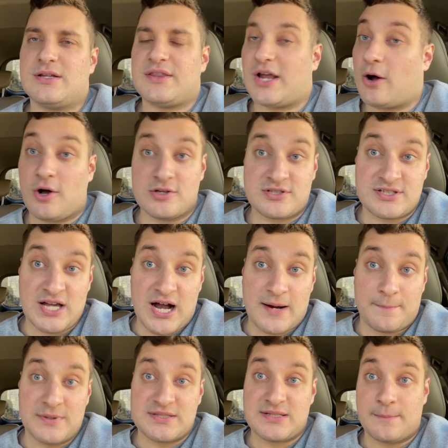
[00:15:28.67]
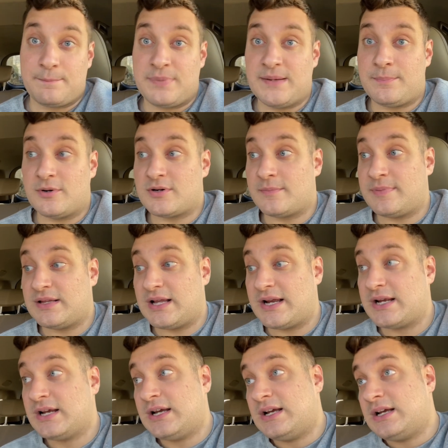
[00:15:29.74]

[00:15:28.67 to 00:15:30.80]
They all suck, but some people could be like,